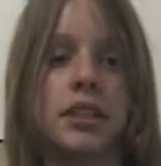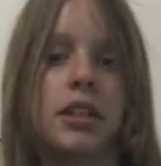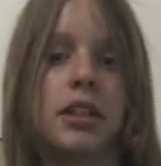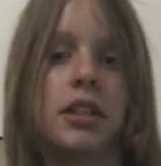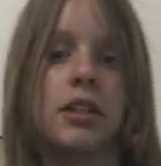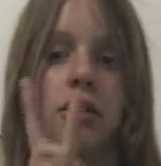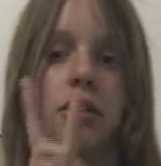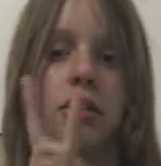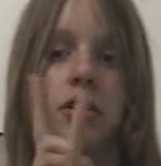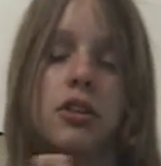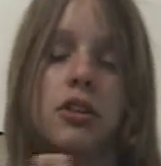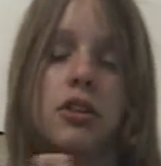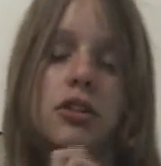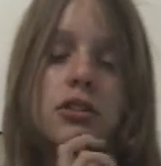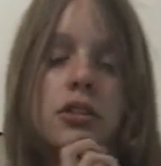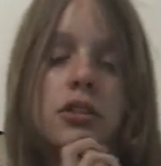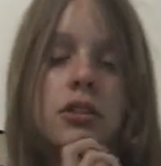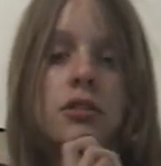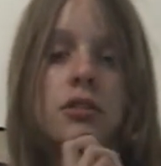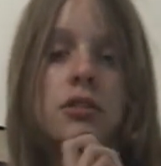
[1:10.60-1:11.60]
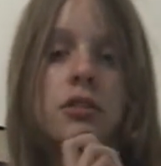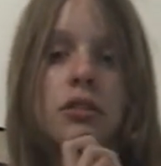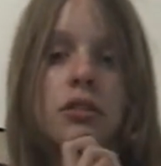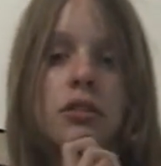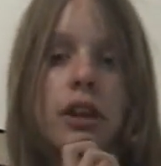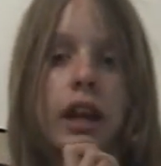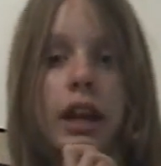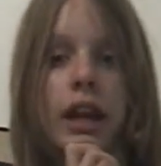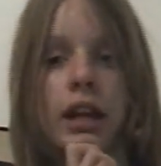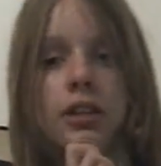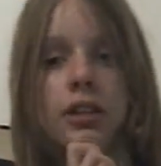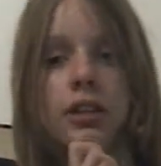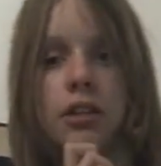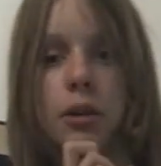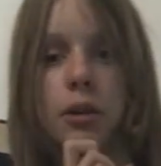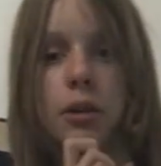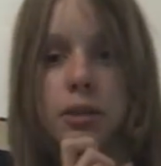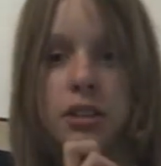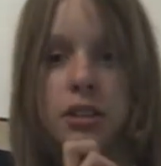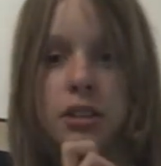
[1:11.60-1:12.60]
Second good news, at the
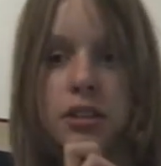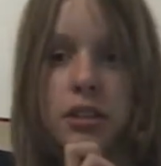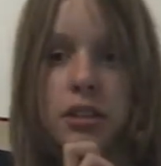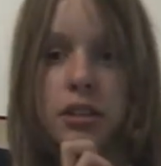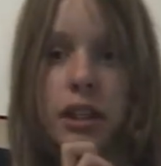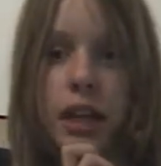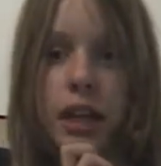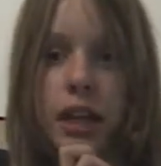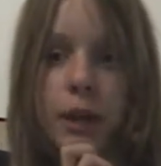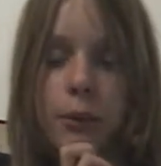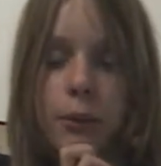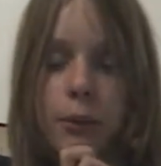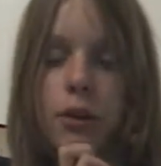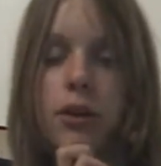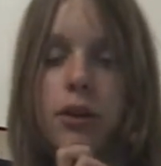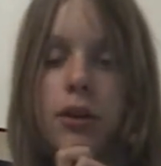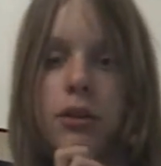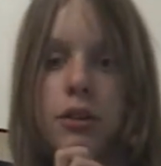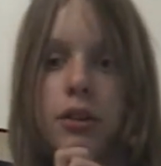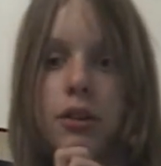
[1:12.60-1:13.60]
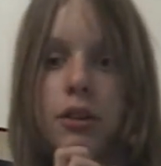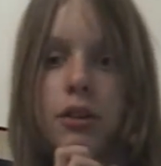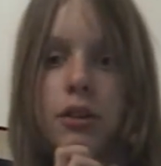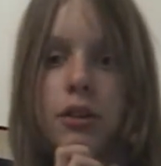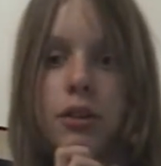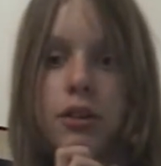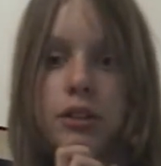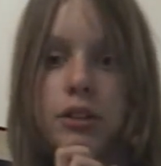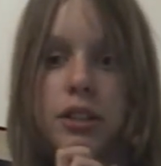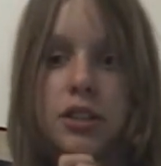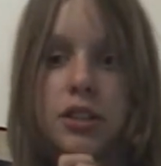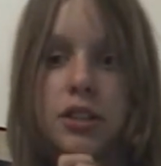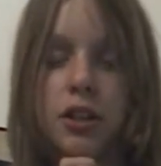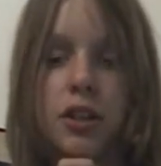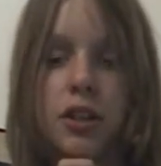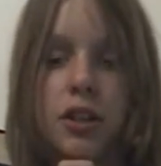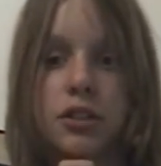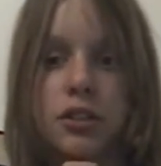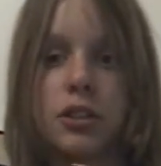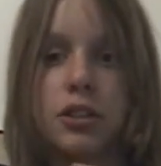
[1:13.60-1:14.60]
competition I would see
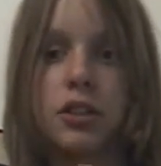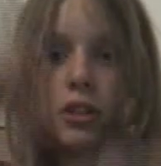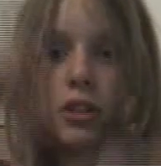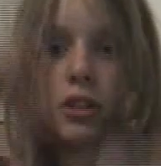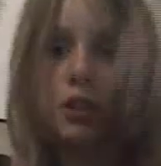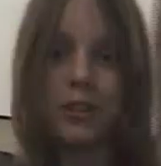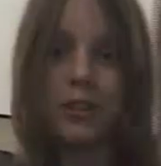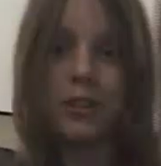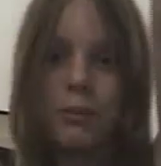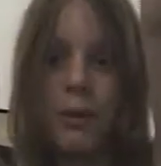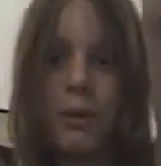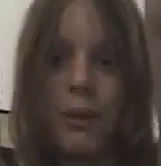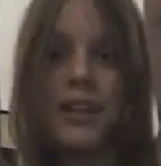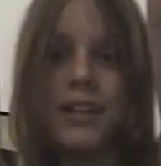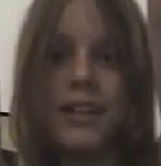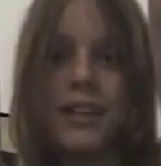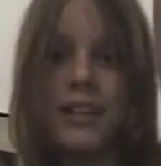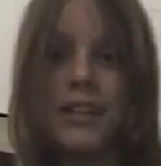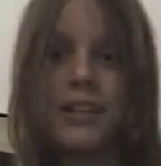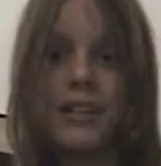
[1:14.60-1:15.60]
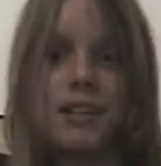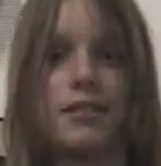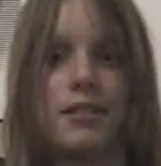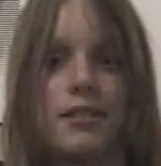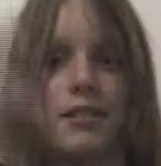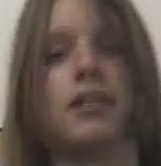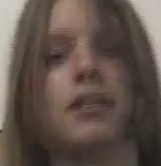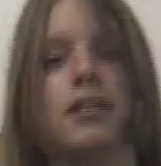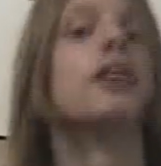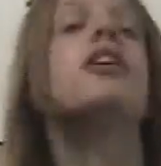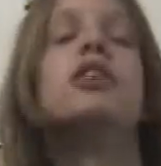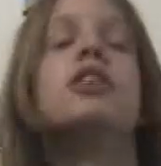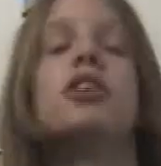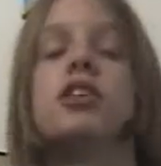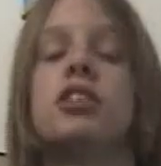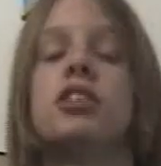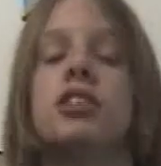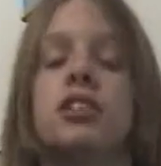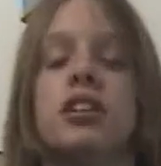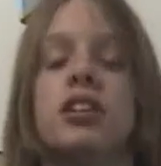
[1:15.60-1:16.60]
Josh. Win!
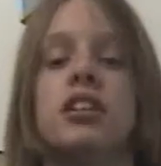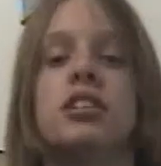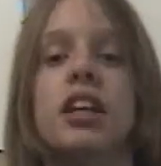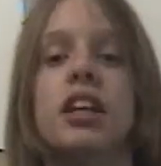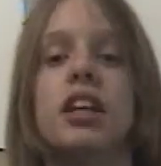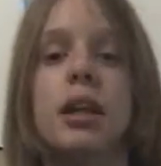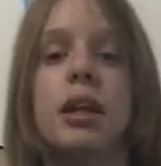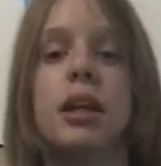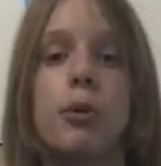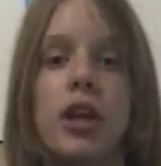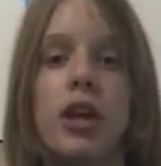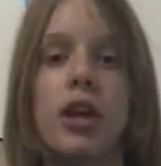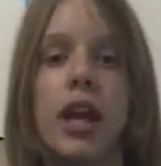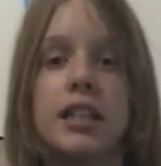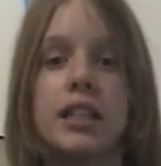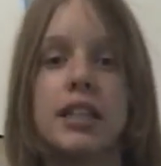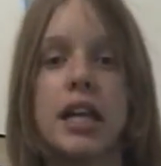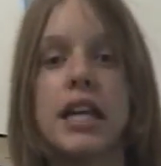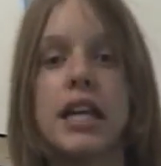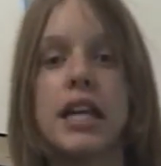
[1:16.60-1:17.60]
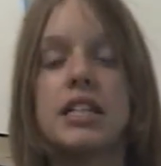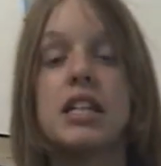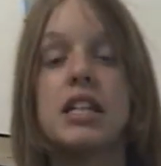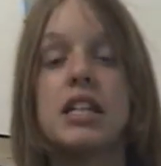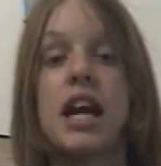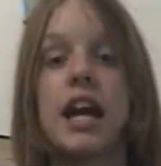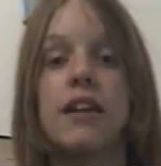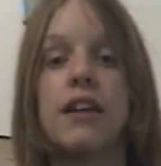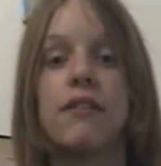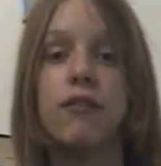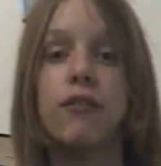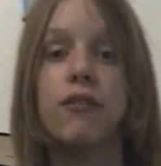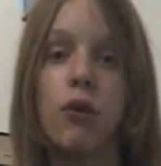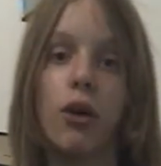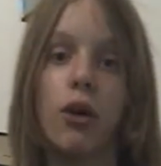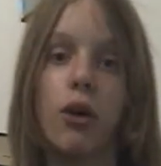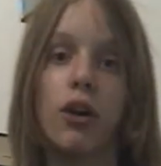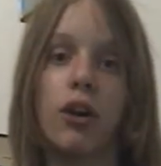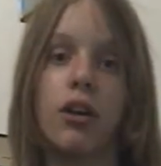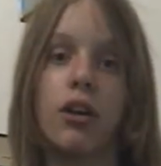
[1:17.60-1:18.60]
Josh is in
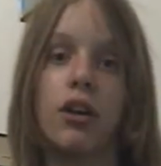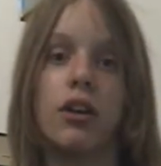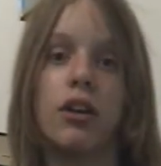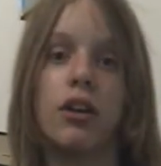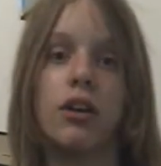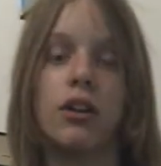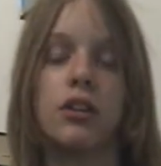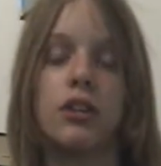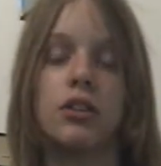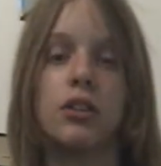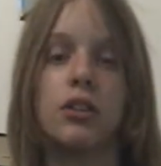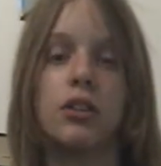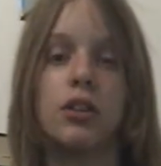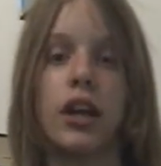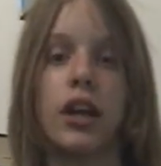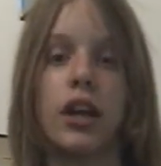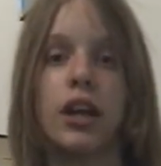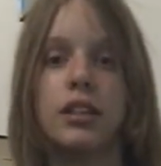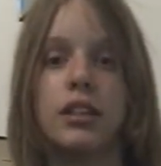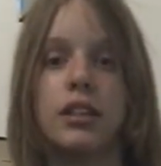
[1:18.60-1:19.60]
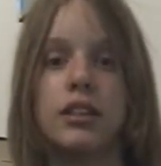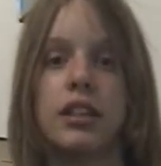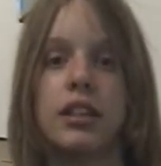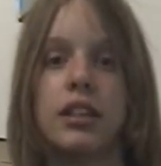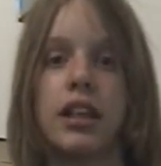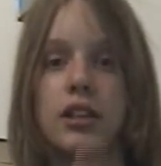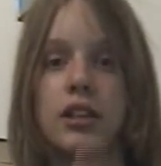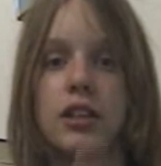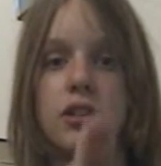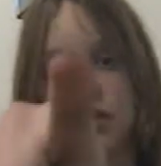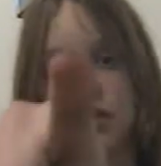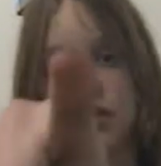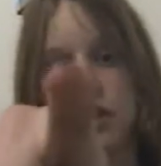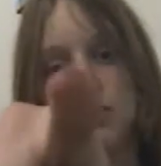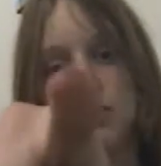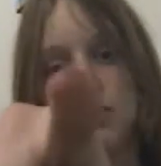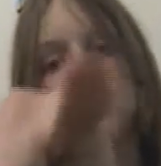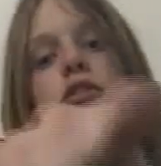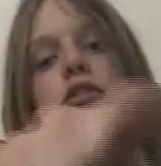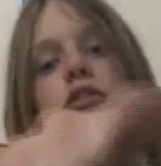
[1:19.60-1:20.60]
JW8894. So I get to see
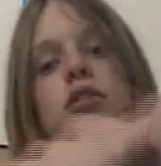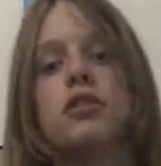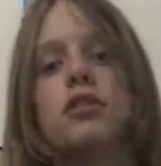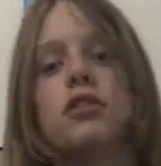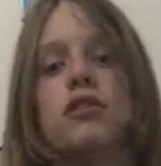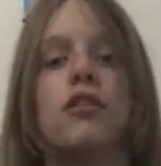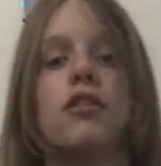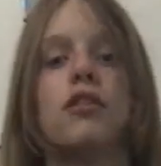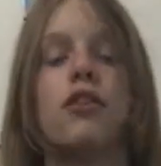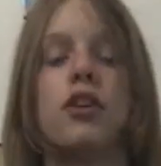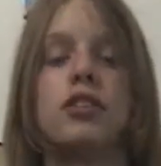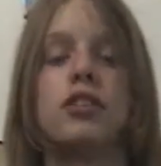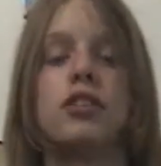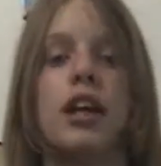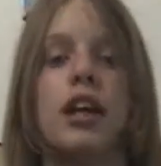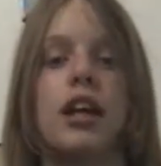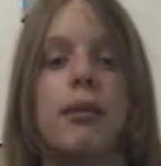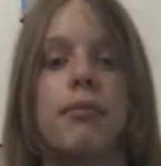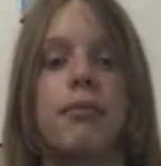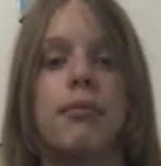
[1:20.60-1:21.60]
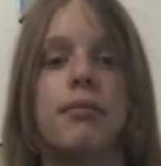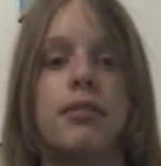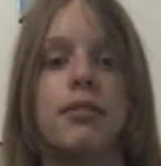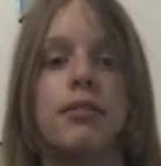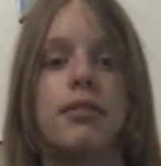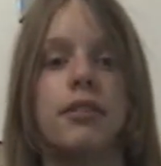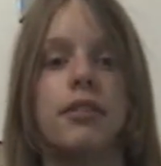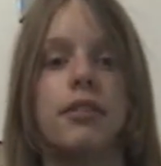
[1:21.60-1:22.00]
you, Josh, for the first time